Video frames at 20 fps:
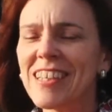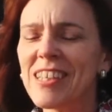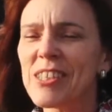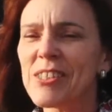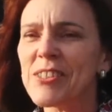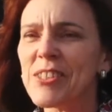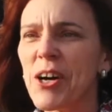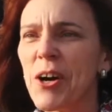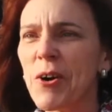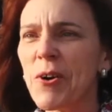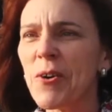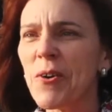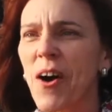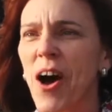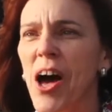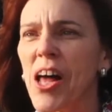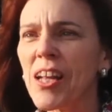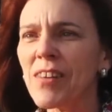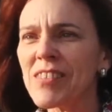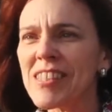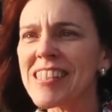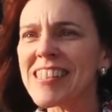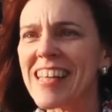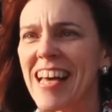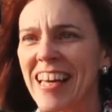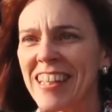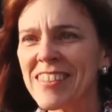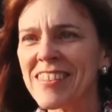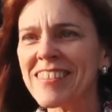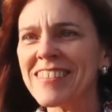So all of a
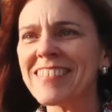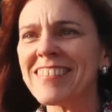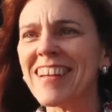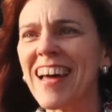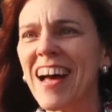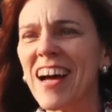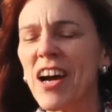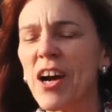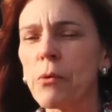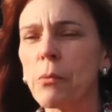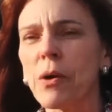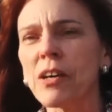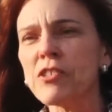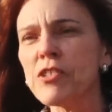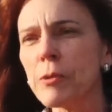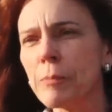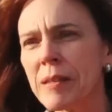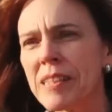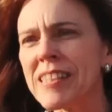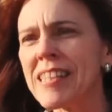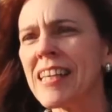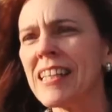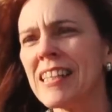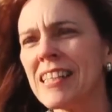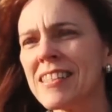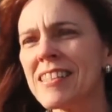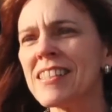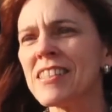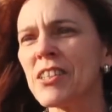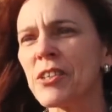sudden, our worship
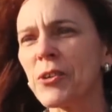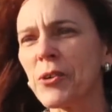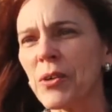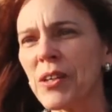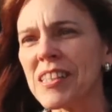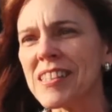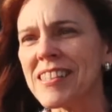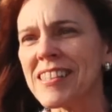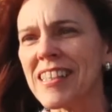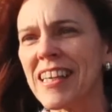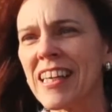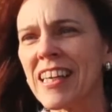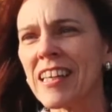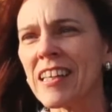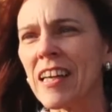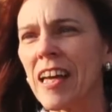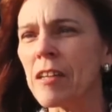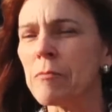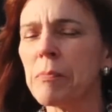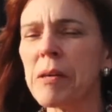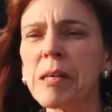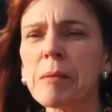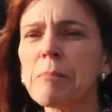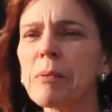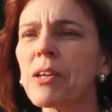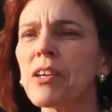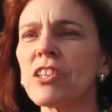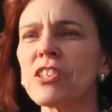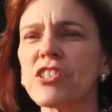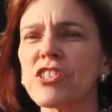attendance is increasing, and
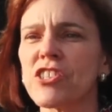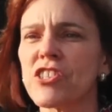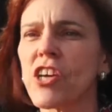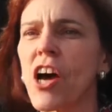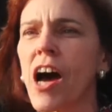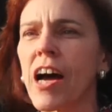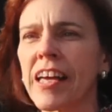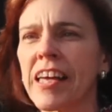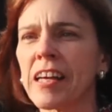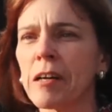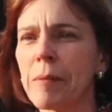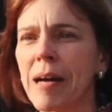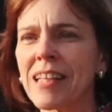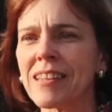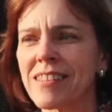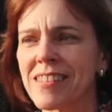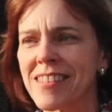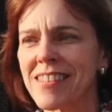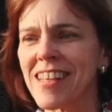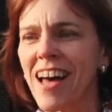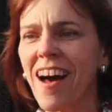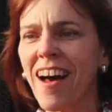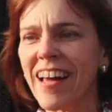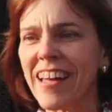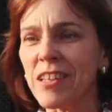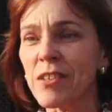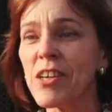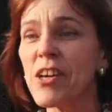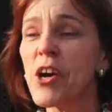people are just talking about the sign.